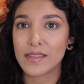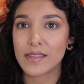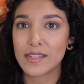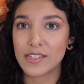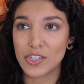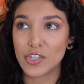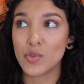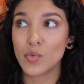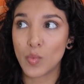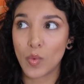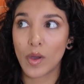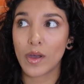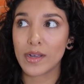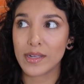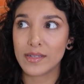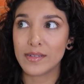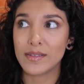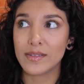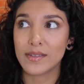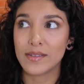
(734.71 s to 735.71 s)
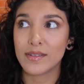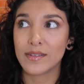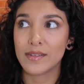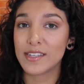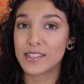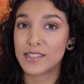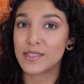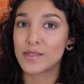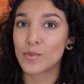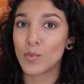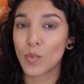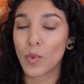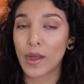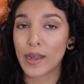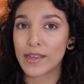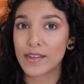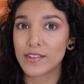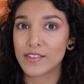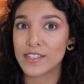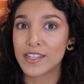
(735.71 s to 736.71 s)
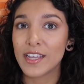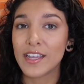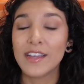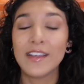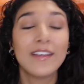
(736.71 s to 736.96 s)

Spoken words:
that you want. It's wild.